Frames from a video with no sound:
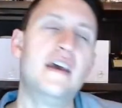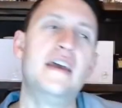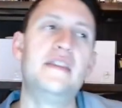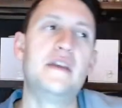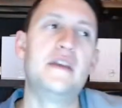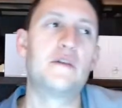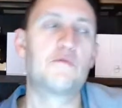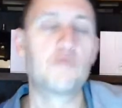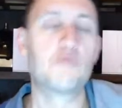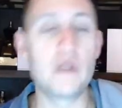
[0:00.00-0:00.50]

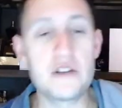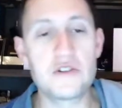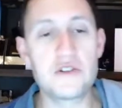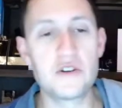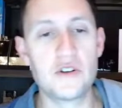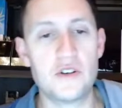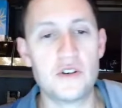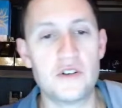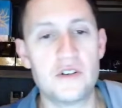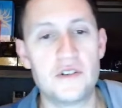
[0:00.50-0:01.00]
And the
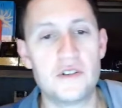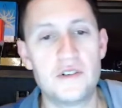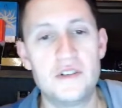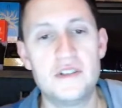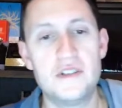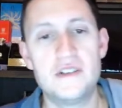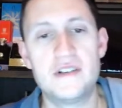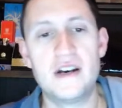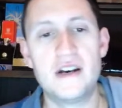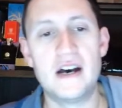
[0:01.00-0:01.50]

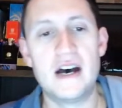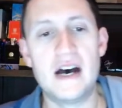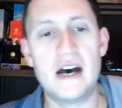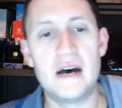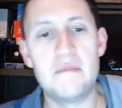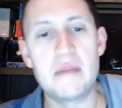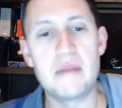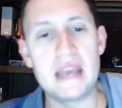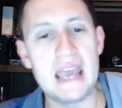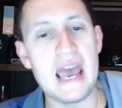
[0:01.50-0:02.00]
original
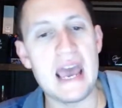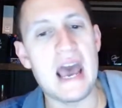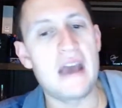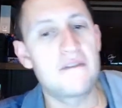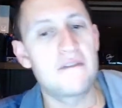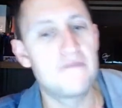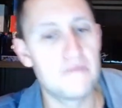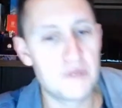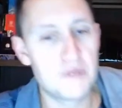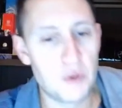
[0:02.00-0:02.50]
uh,
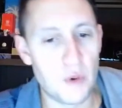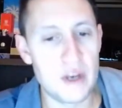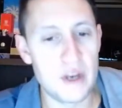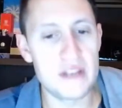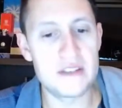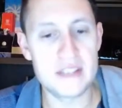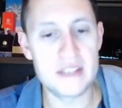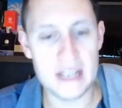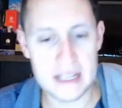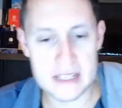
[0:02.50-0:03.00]
macaque from
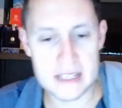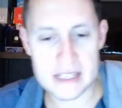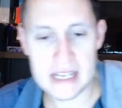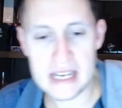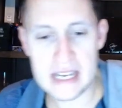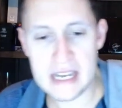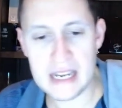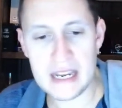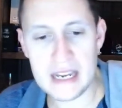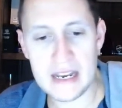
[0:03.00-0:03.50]

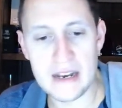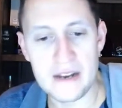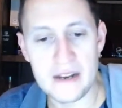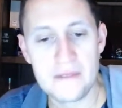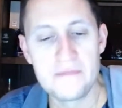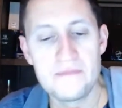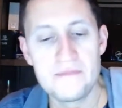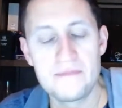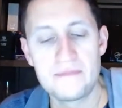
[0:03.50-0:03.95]
2016